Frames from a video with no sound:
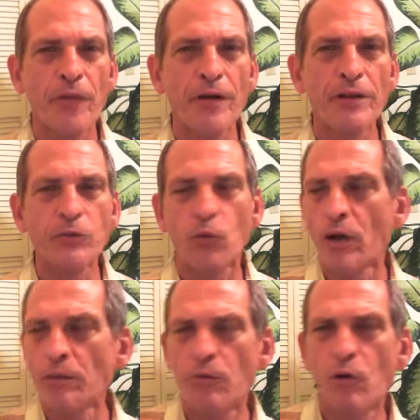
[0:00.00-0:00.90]
is
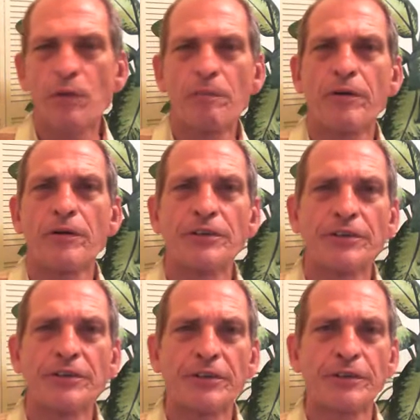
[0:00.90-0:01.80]
one more
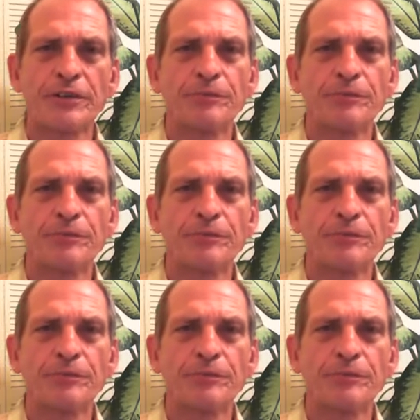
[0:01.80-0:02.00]
person.